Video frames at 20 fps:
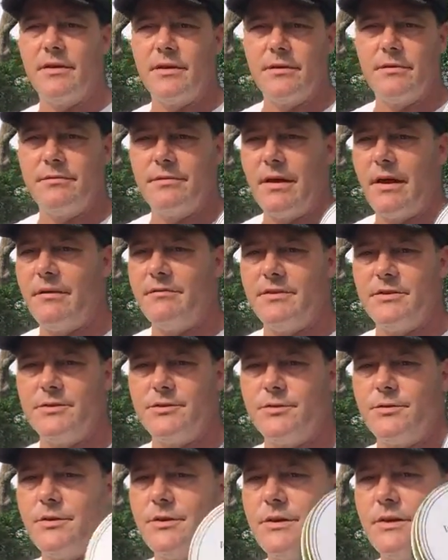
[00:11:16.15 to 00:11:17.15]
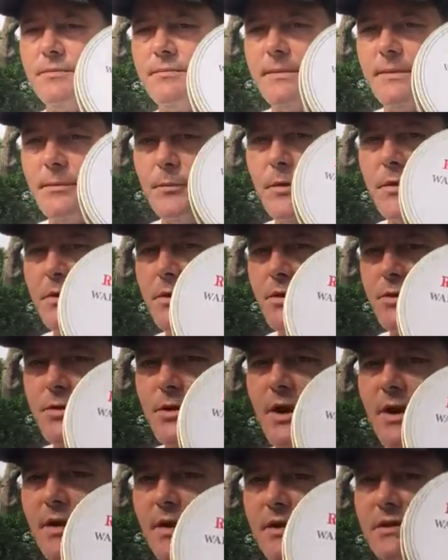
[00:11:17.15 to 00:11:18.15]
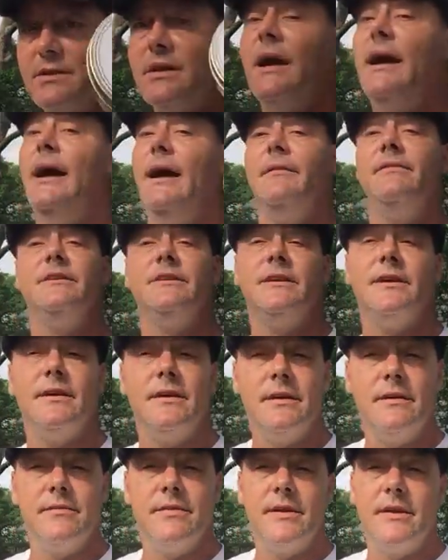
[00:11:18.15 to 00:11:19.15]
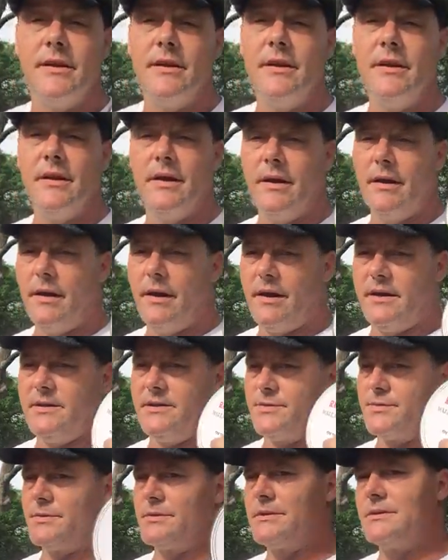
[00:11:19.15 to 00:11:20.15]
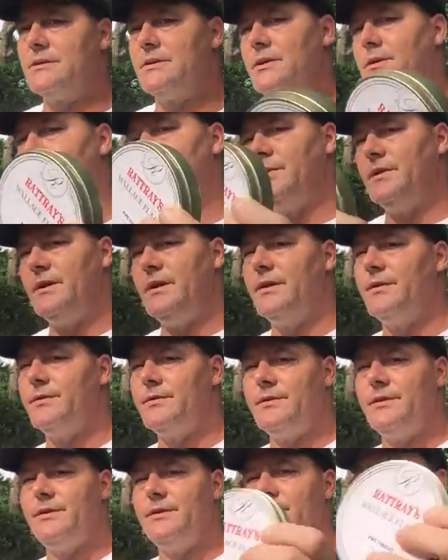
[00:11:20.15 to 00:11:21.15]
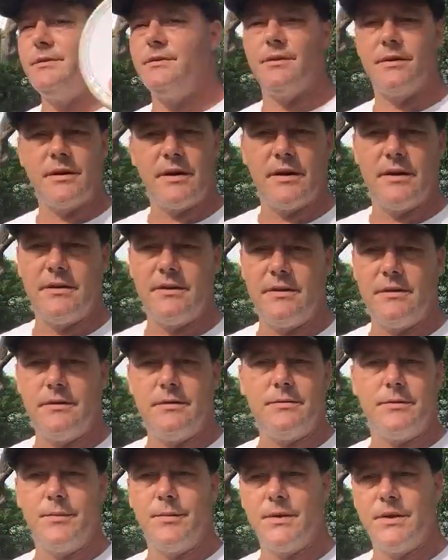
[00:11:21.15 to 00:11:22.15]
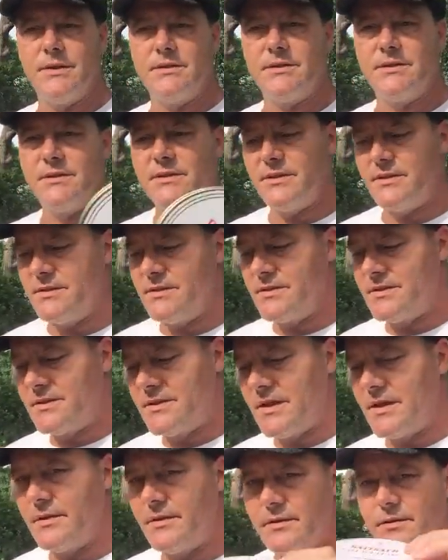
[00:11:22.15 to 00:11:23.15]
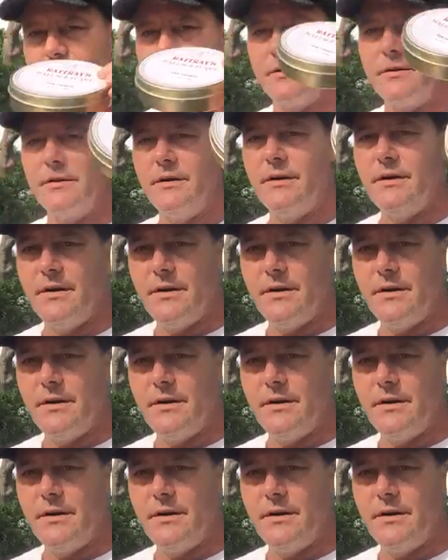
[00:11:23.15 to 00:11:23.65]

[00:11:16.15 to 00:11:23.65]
I've enjoyed. I've been wanting to try this. I have a tin of it. I just wasn't going to open the other tin until I got a tin to replace it in the cellar.